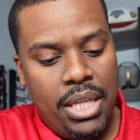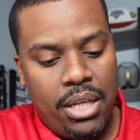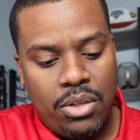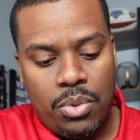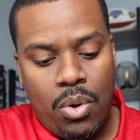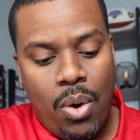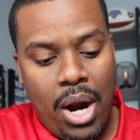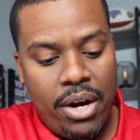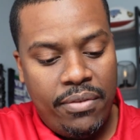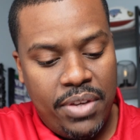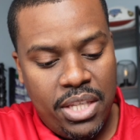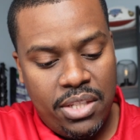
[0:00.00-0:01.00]
There's required
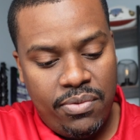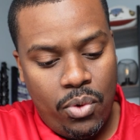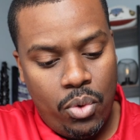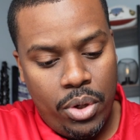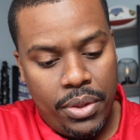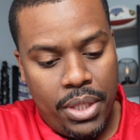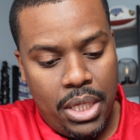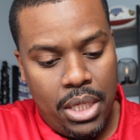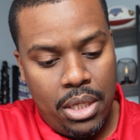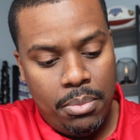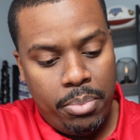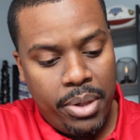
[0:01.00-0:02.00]
events for
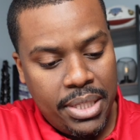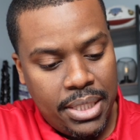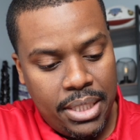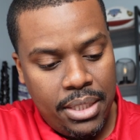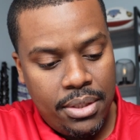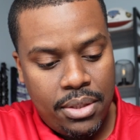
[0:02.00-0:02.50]
the president.